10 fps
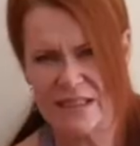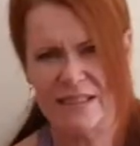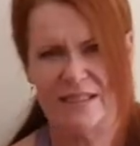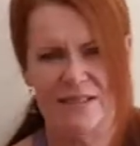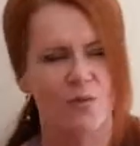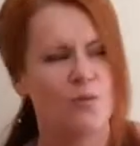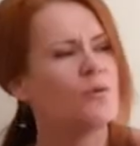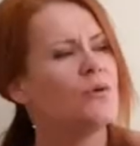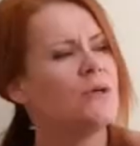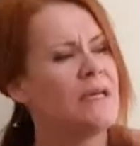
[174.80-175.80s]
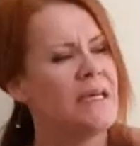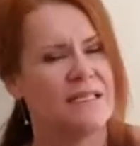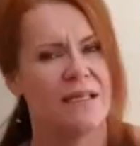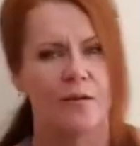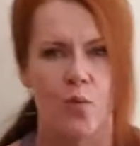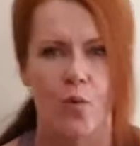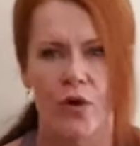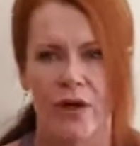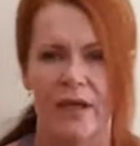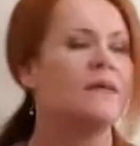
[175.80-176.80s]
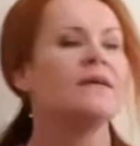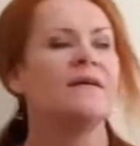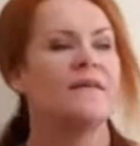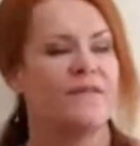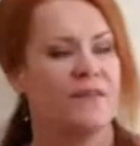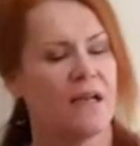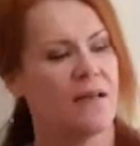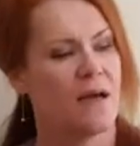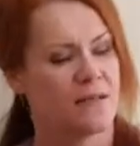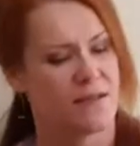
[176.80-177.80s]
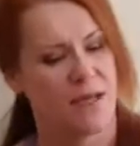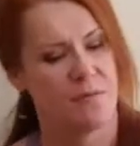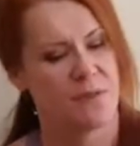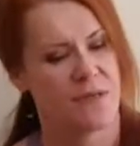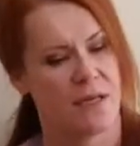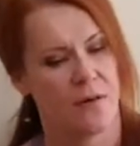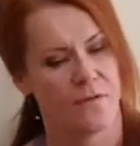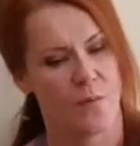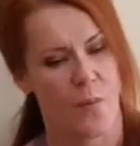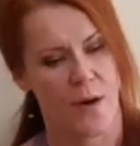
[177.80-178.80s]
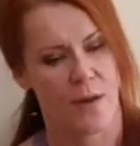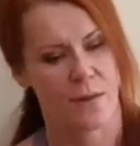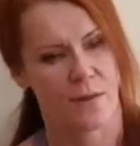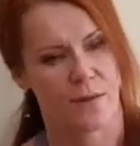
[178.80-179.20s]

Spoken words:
squeezing and working that last 10% of the breath.